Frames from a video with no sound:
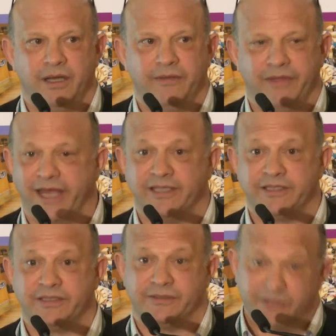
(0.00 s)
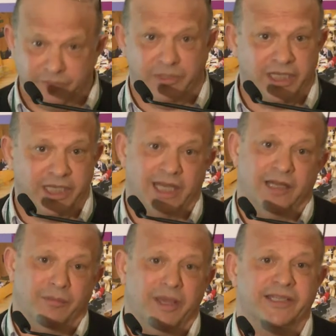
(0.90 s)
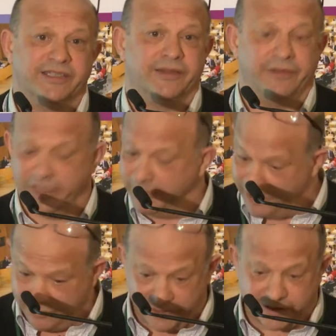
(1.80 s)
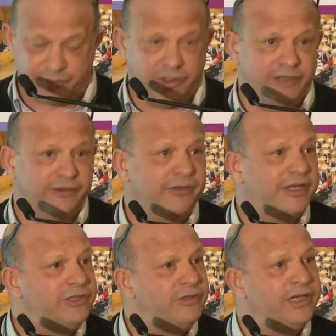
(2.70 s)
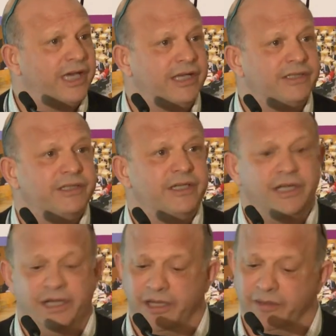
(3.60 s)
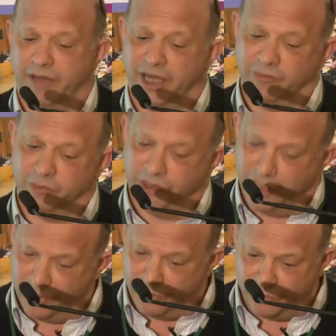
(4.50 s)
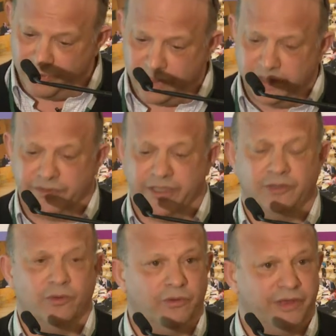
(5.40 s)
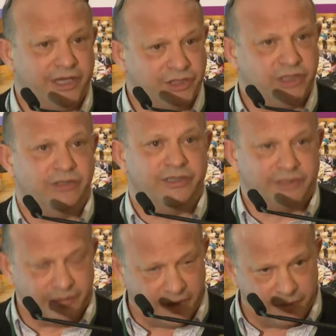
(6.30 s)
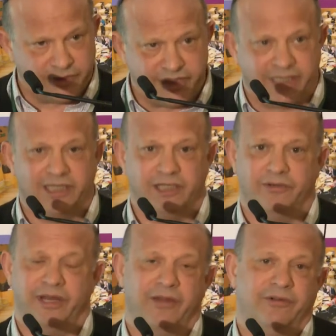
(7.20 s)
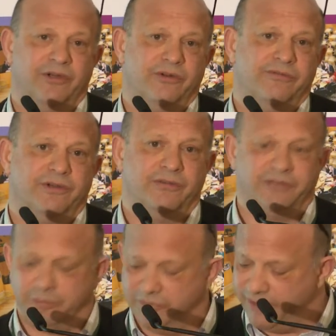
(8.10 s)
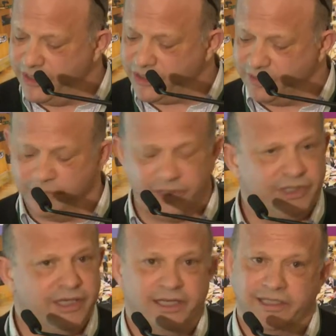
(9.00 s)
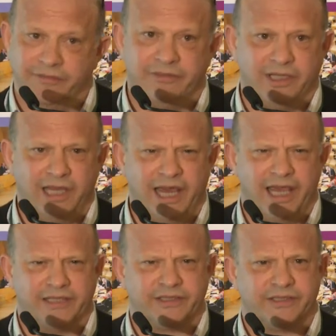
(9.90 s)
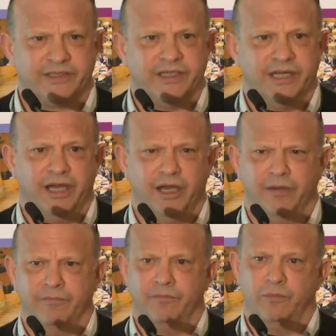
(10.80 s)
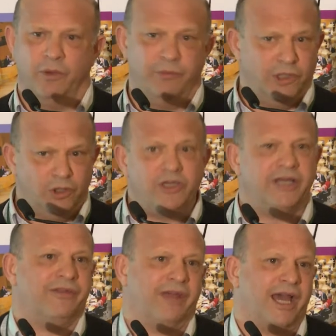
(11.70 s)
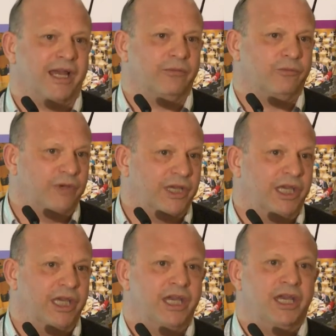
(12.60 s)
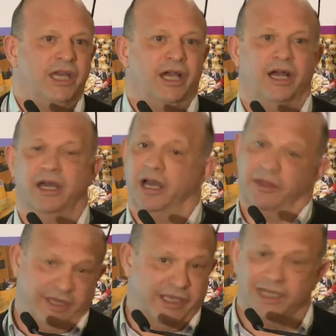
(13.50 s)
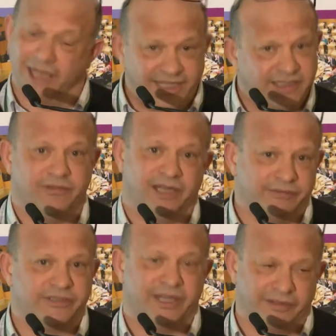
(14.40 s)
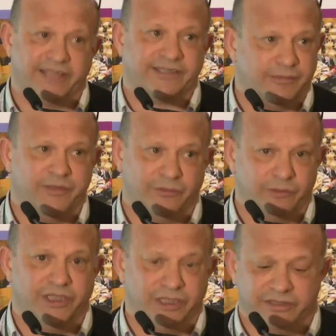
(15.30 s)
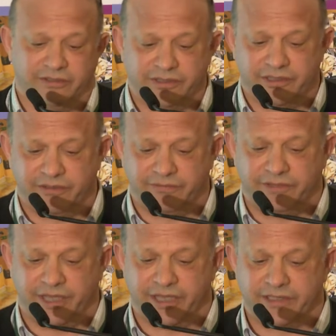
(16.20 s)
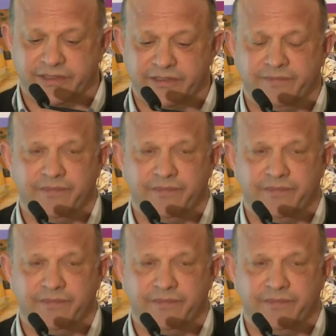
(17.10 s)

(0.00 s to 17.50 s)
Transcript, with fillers: That's, to me, an amazing thing. I mean, I think it's brilliant that they're doing it. Um, and we know that North Ayrshire is a, a particular area of, of deprivation. But nevertheless, um, when we look at that, we, uh, I think, collectively have to say that's something that we need to, to fix.